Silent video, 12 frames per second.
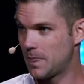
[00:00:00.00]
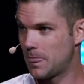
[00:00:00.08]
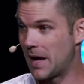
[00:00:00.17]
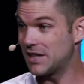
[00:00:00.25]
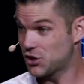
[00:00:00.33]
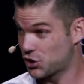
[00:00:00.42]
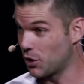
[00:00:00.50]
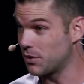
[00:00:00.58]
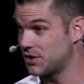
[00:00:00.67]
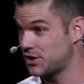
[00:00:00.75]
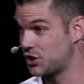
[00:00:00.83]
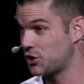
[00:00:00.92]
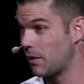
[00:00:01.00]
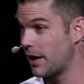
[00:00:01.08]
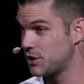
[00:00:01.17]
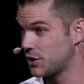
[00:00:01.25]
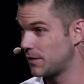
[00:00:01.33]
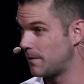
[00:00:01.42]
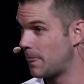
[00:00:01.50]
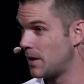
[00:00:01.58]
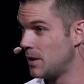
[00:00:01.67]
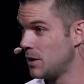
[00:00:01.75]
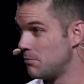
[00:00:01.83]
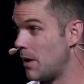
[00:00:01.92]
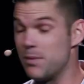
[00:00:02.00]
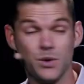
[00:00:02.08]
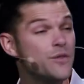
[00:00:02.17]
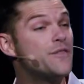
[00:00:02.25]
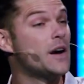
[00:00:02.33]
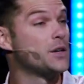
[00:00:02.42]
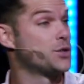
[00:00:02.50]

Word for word: That's Jonah's situation. Maybe you found